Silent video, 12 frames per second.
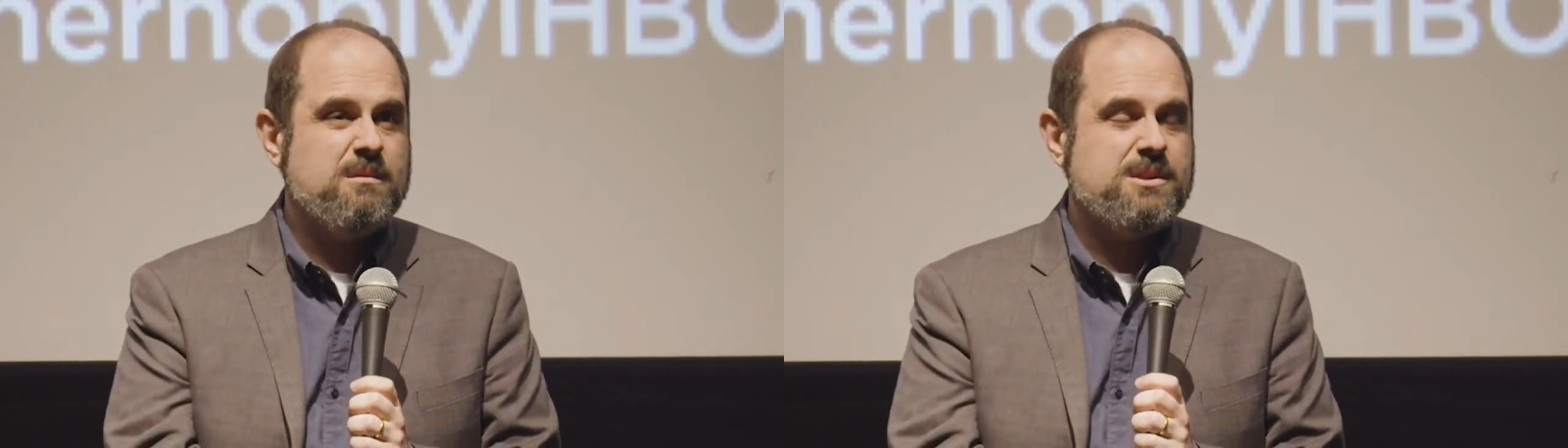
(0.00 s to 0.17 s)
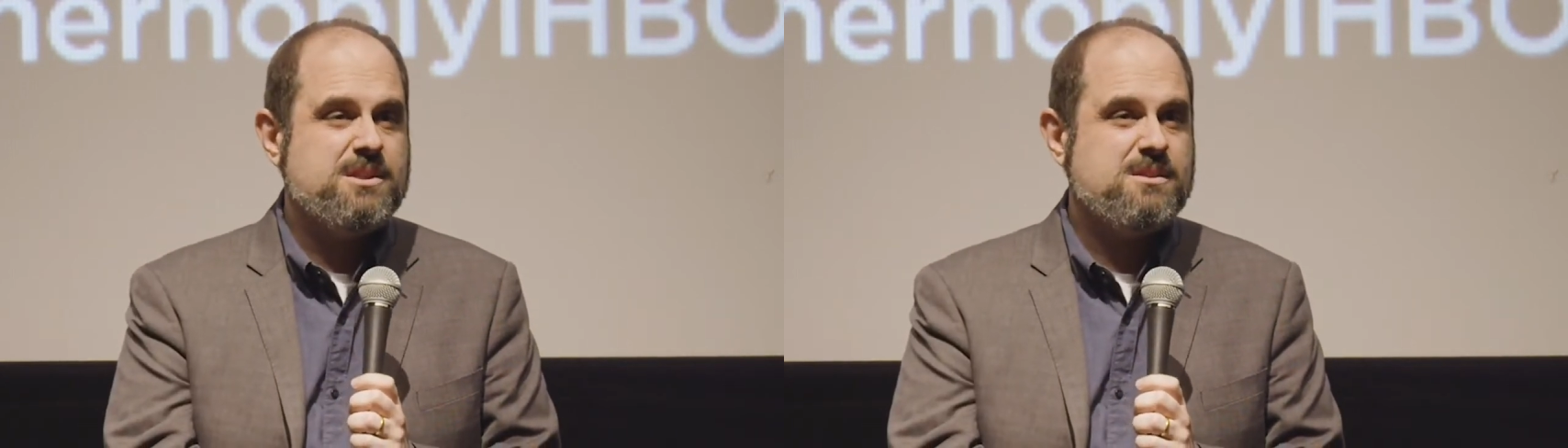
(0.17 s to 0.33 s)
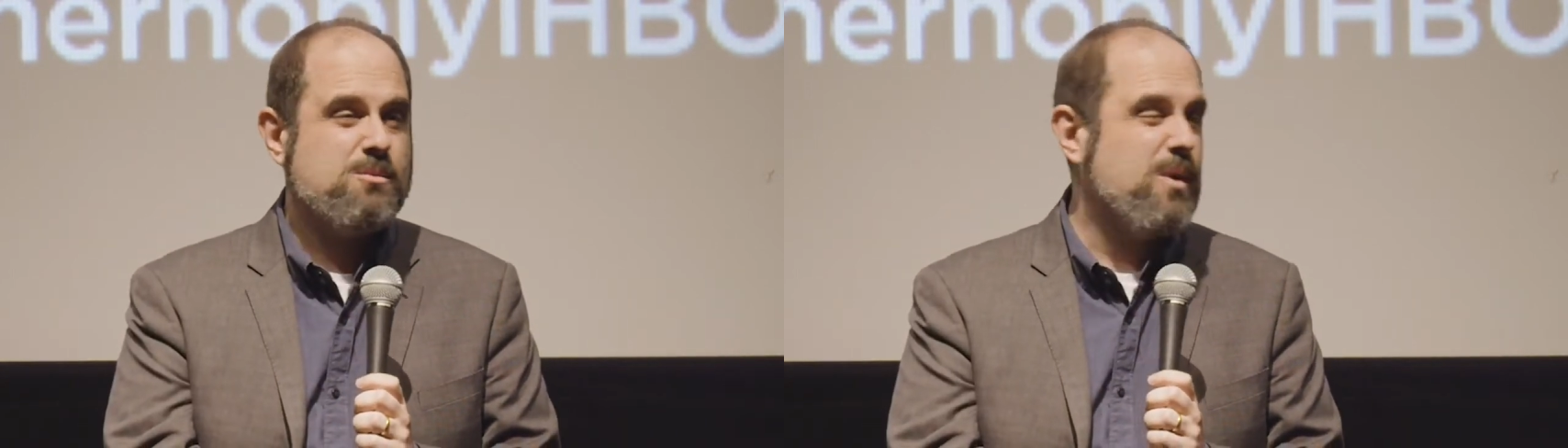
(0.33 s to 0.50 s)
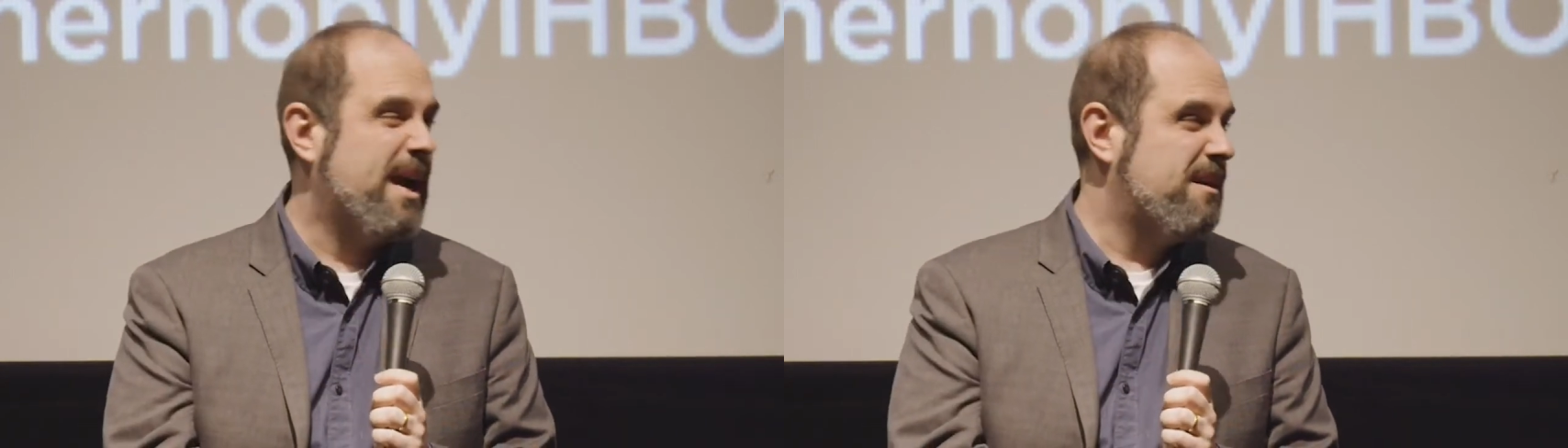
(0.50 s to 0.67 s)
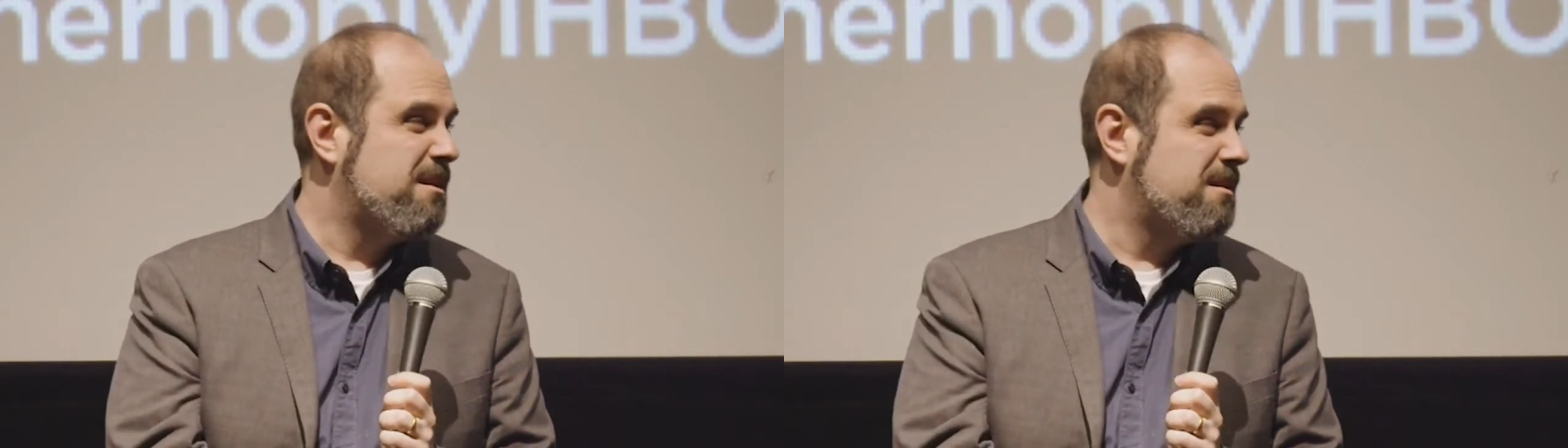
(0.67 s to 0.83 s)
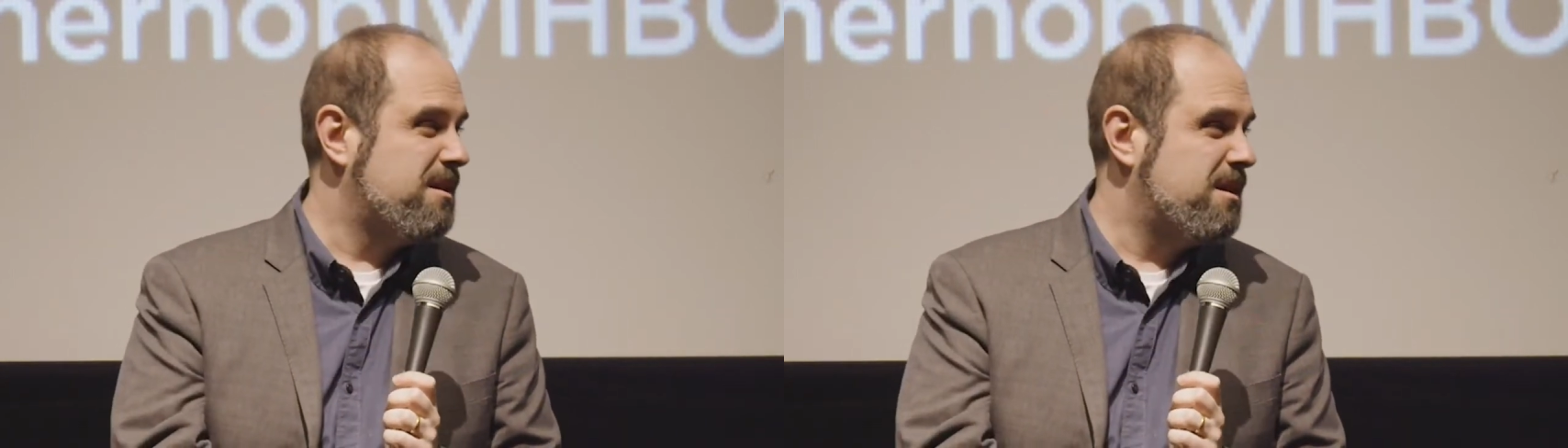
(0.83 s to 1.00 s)
which as a
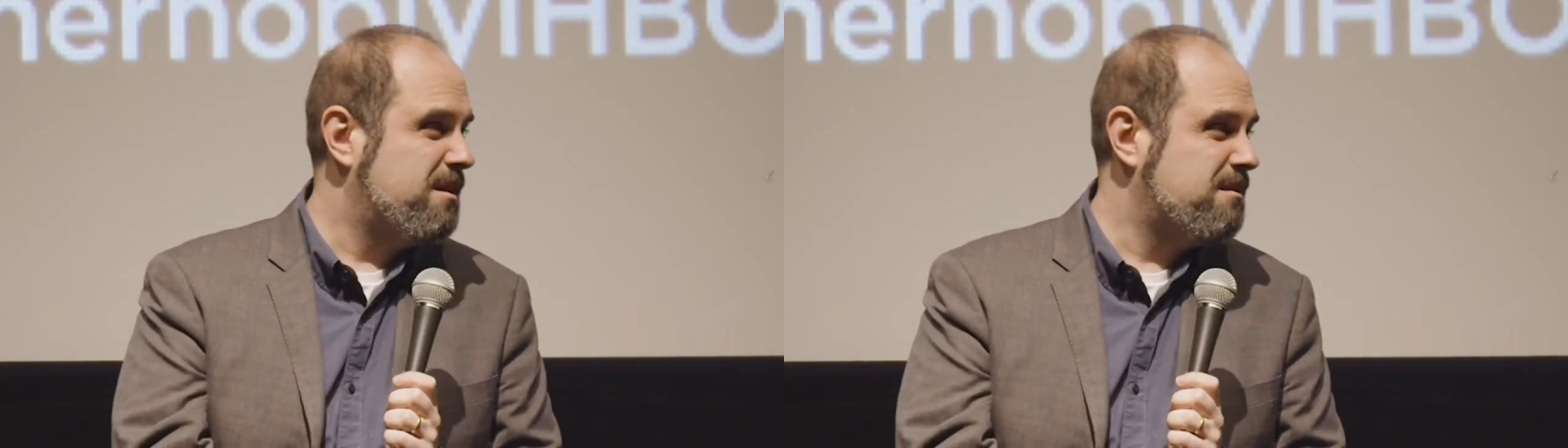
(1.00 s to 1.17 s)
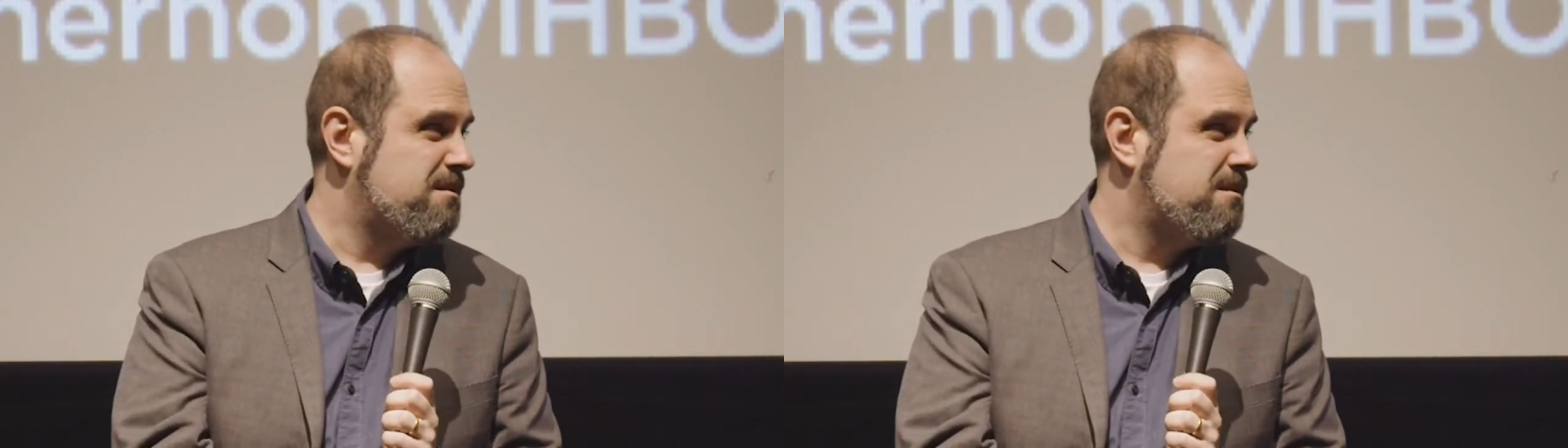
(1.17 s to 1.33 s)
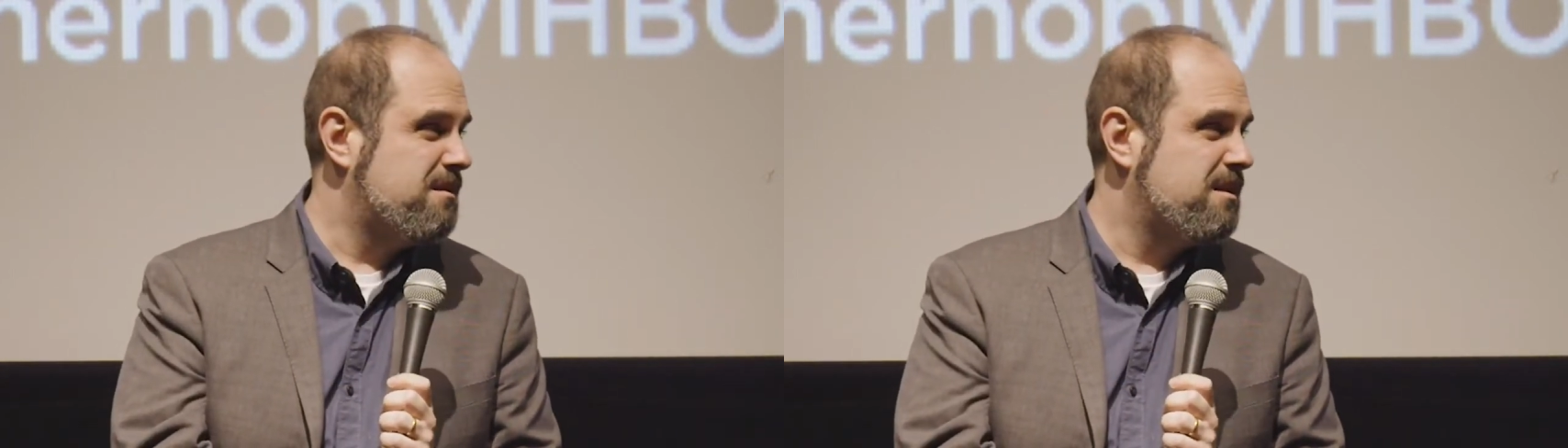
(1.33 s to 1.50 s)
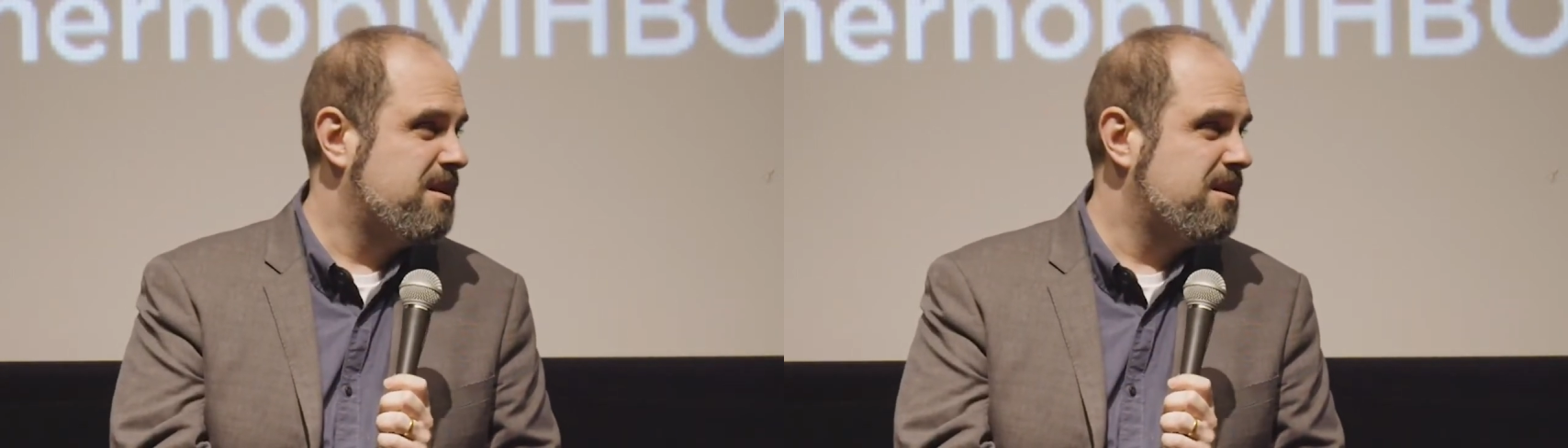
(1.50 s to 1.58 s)
writer, you know,